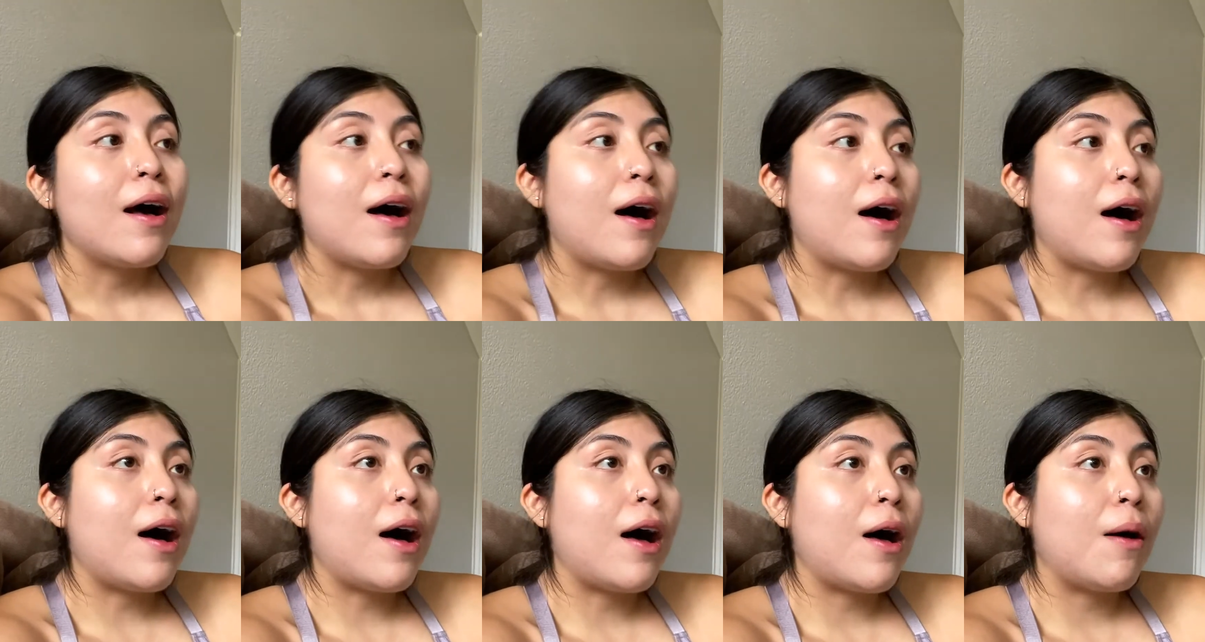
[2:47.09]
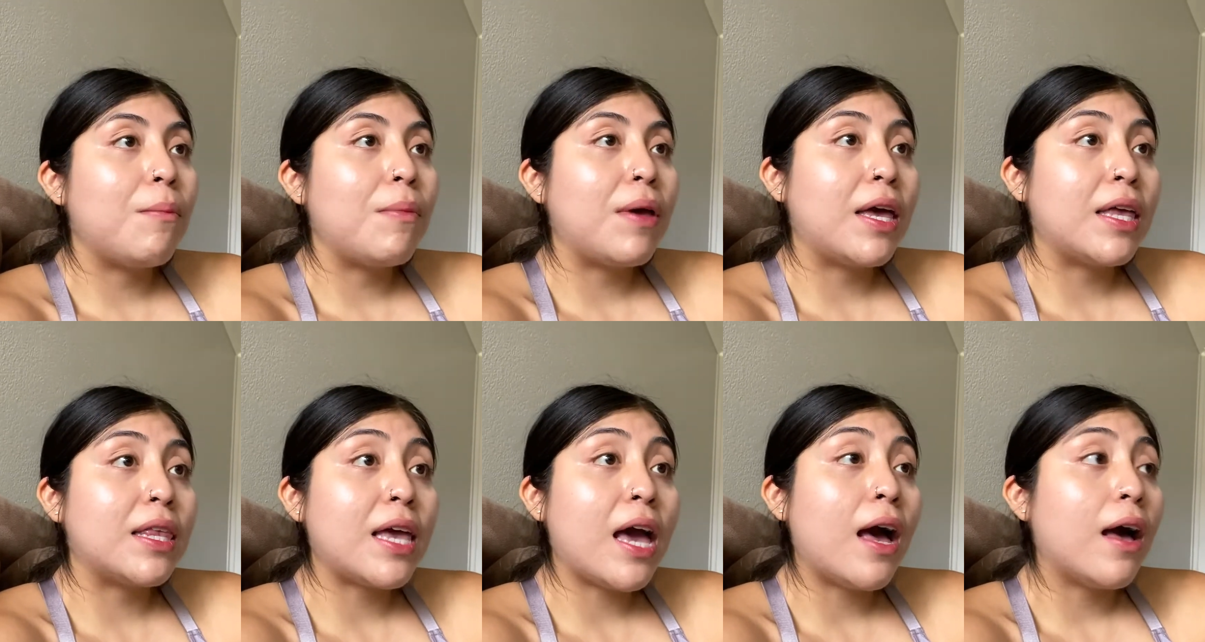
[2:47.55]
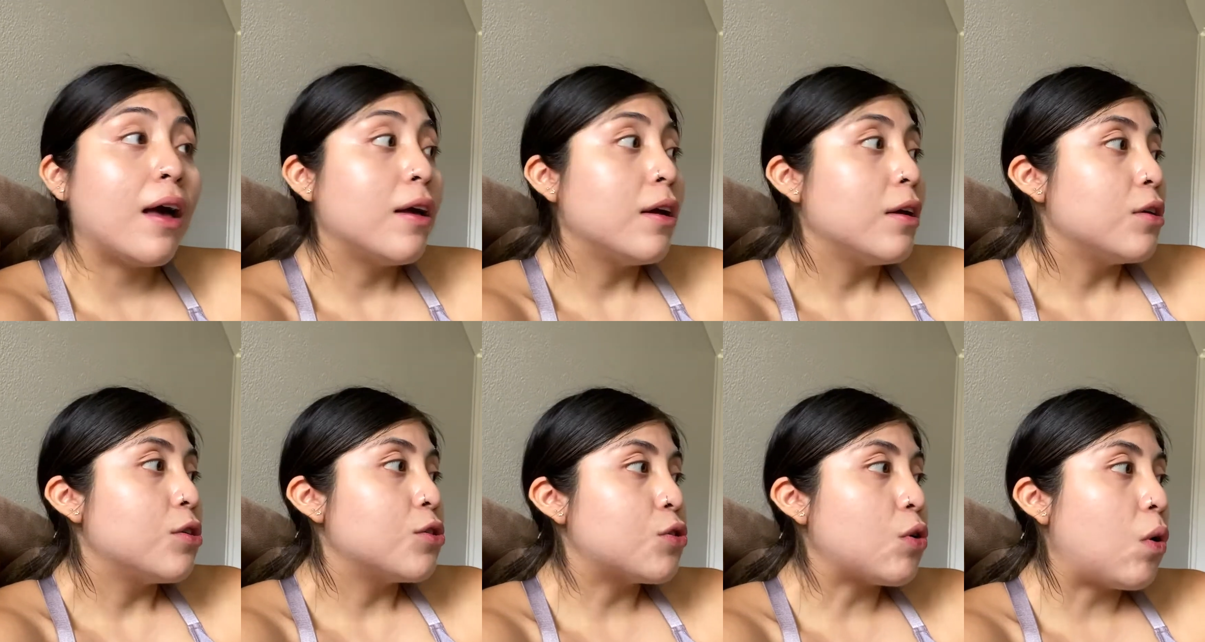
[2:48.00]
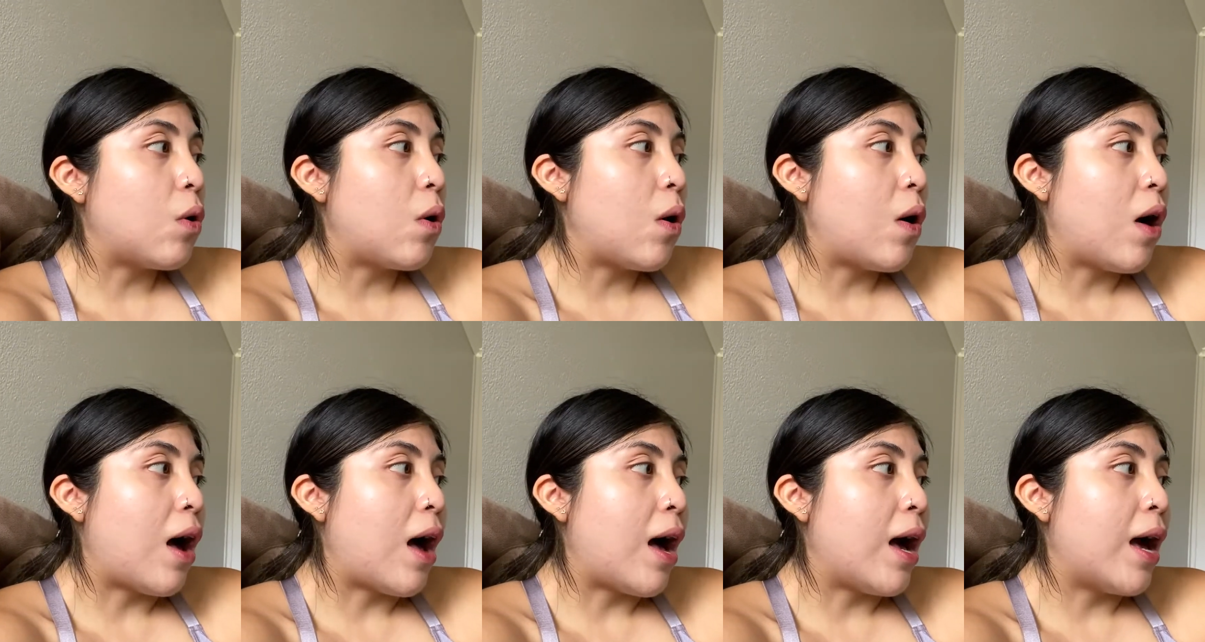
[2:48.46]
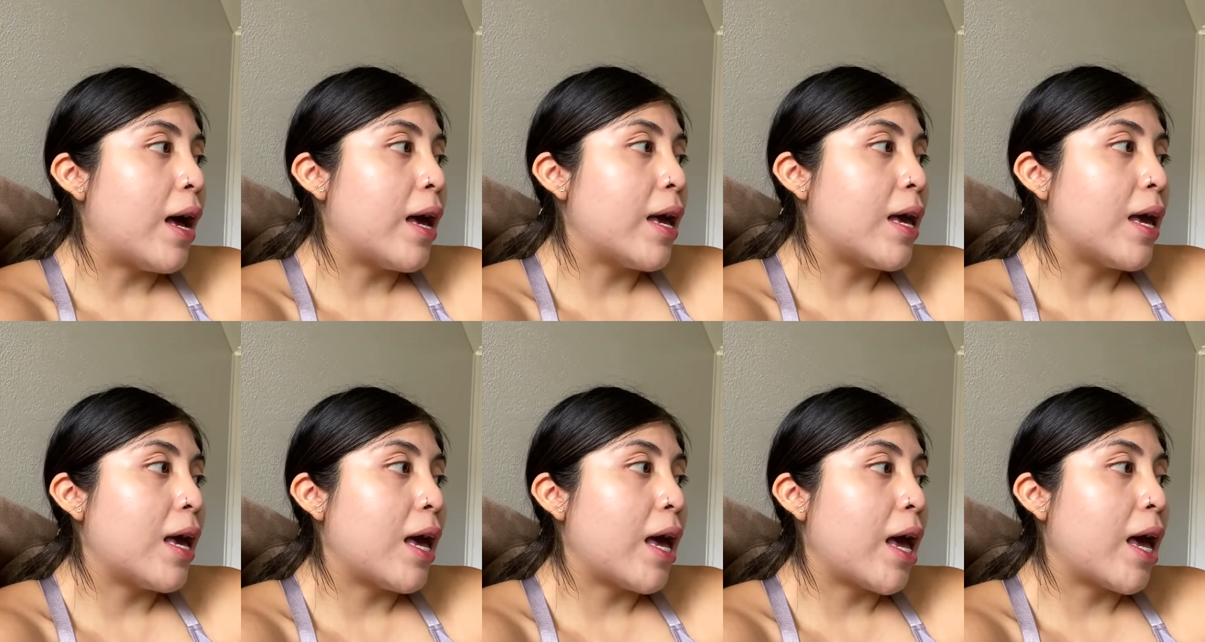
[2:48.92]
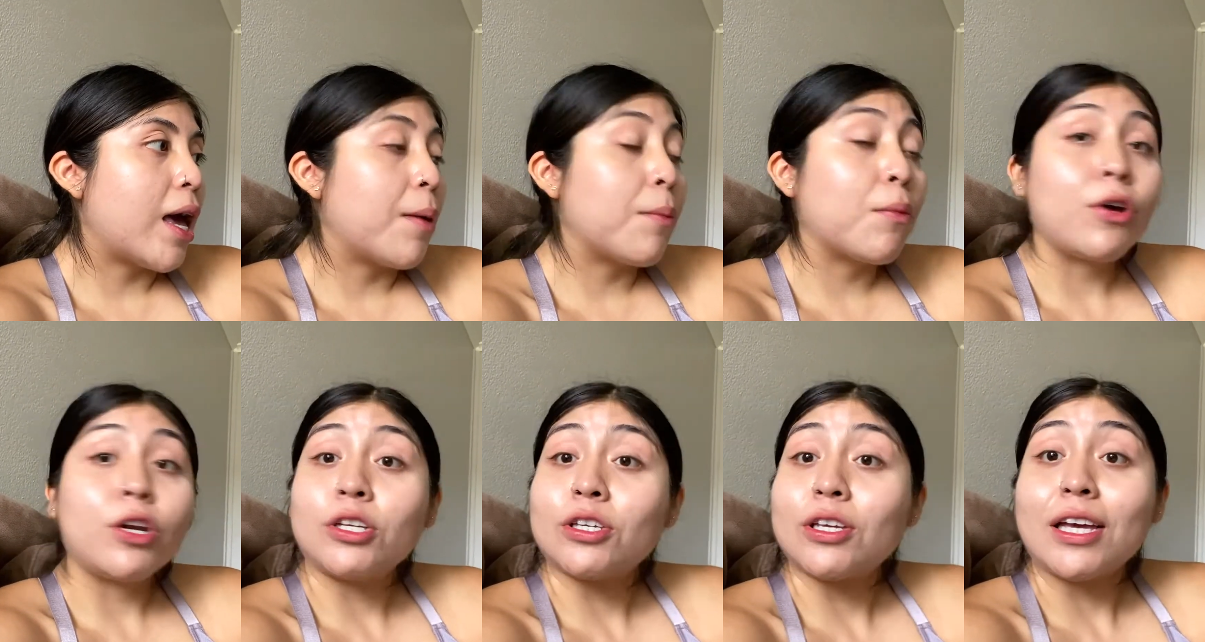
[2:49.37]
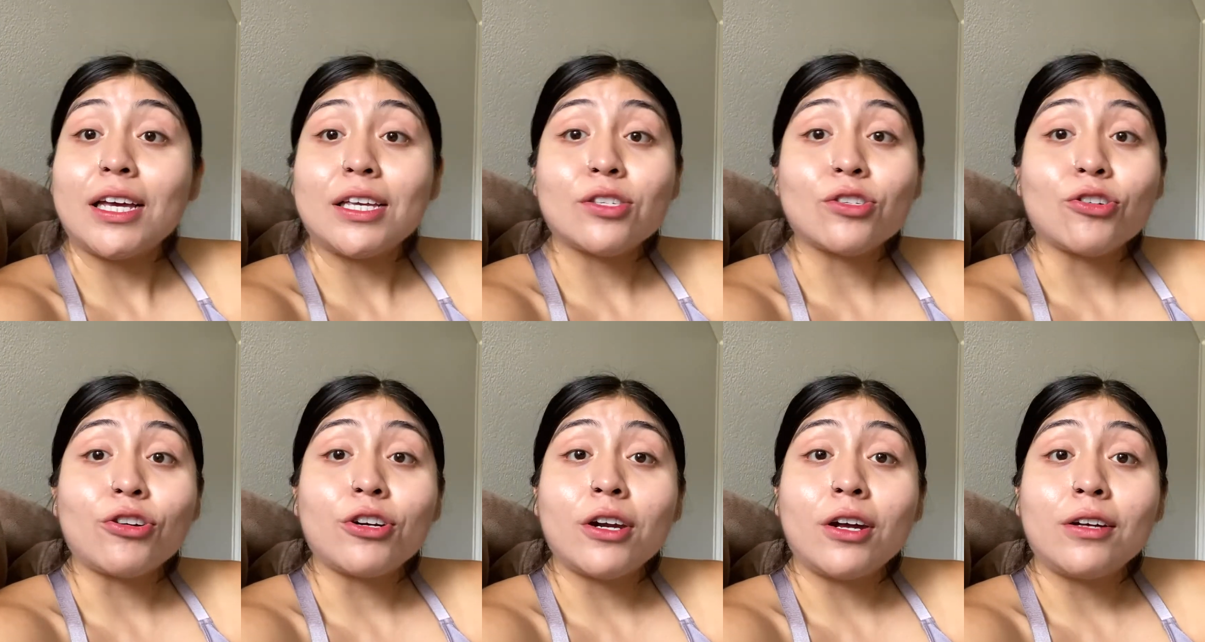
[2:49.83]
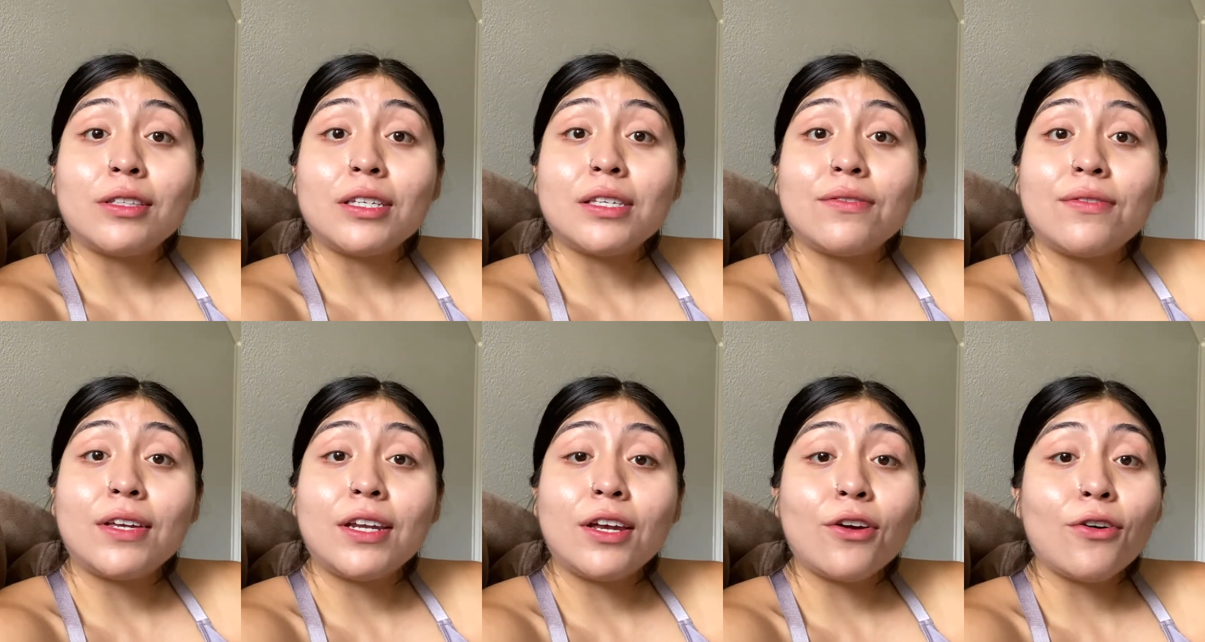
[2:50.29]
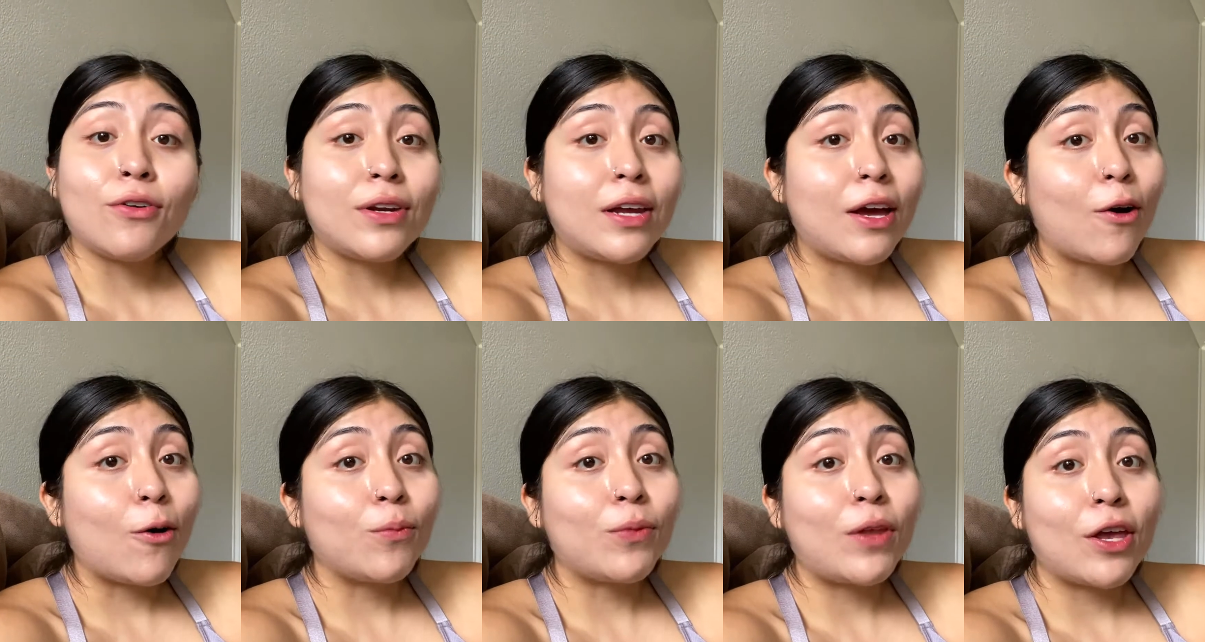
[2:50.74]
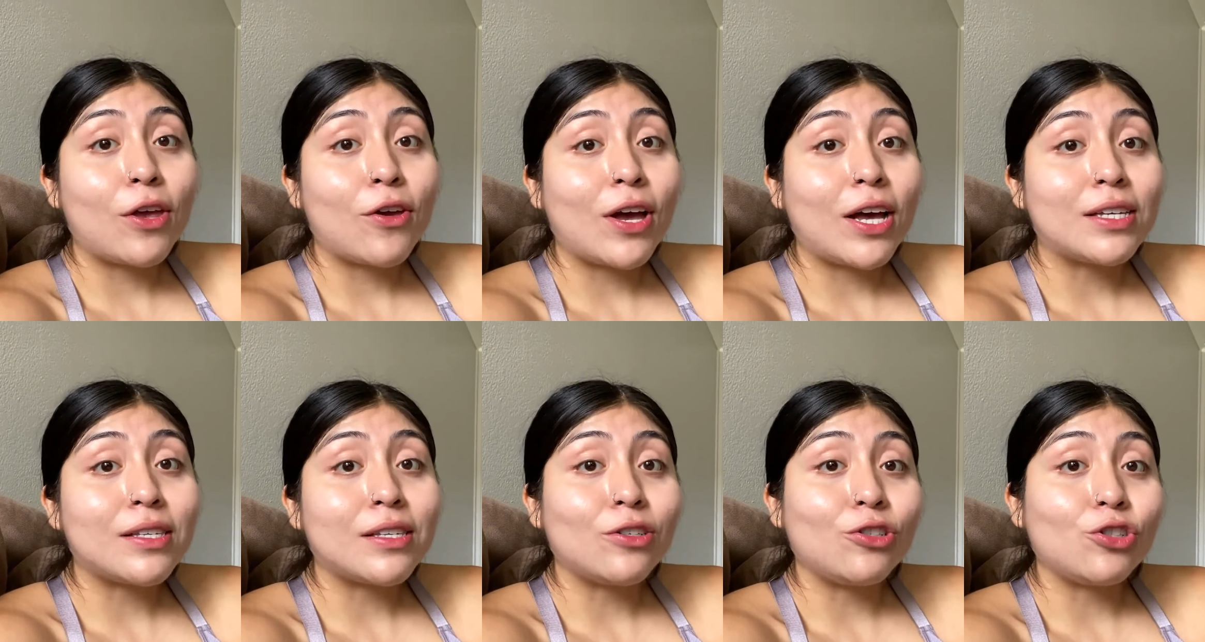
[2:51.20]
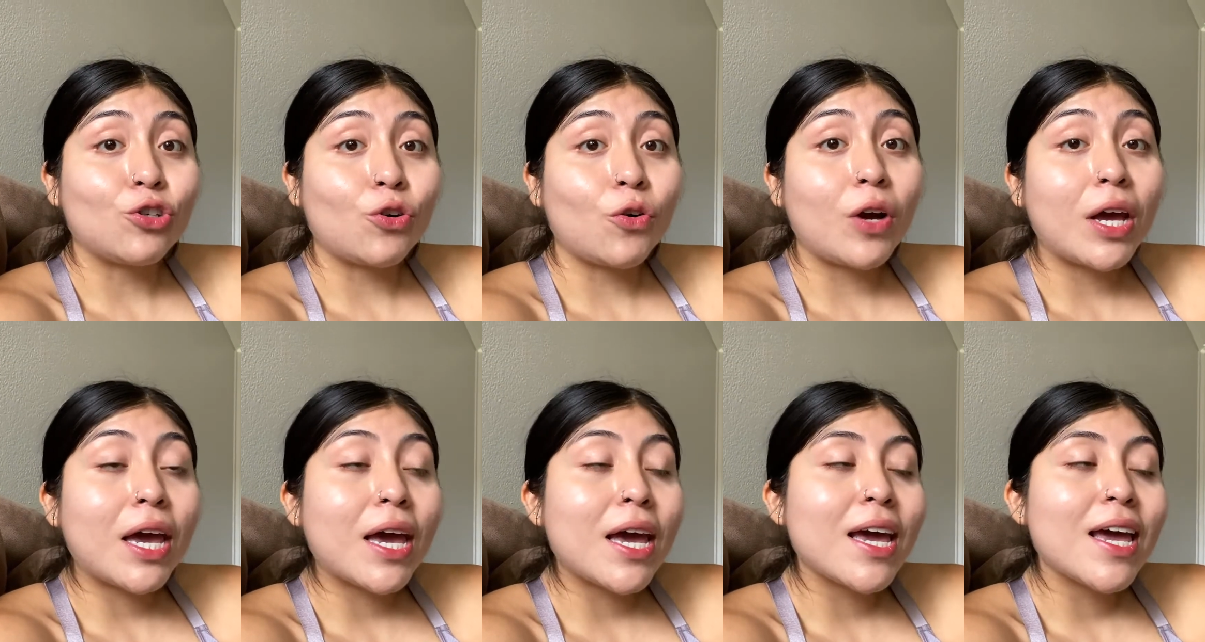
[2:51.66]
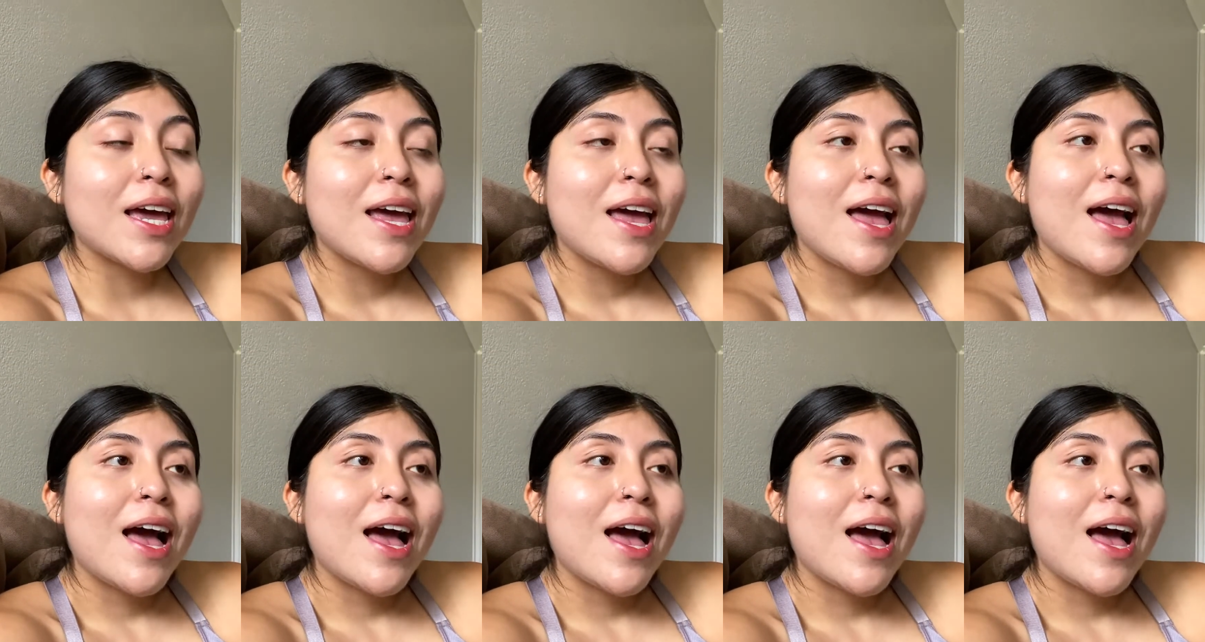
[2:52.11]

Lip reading: And yeah, so I am gonna get started on this video, and I hope that you guys enjoy,